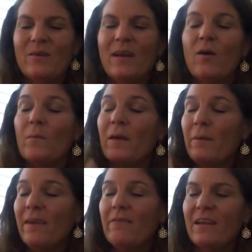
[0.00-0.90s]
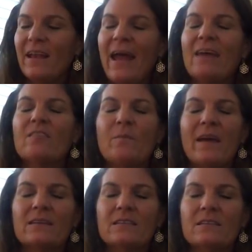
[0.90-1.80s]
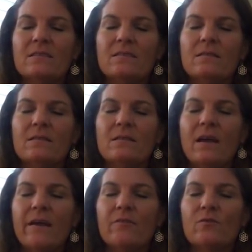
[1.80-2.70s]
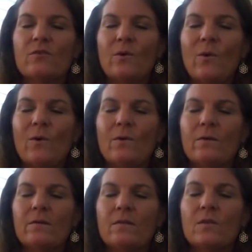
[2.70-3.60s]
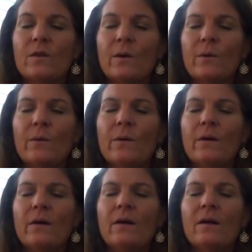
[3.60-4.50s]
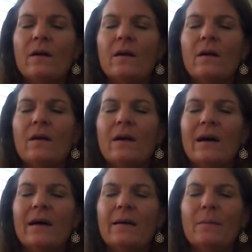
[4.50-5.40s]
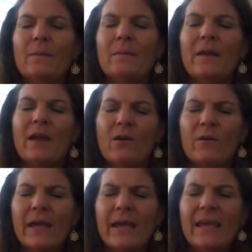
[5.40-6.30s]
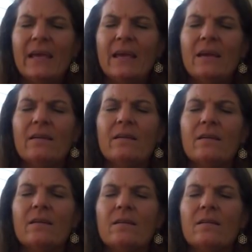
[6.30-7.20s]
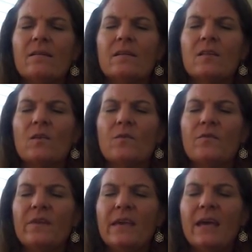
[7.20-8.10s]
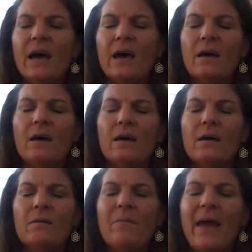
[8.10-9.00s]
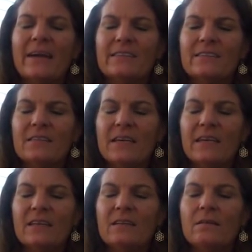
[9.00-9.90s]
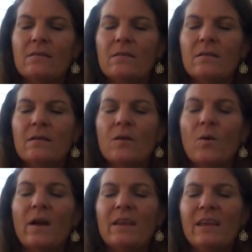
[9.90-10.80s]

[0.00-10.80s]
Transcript: or maybe even an aspect of your soul. So Mary, Sophia, Magdalene, Kuan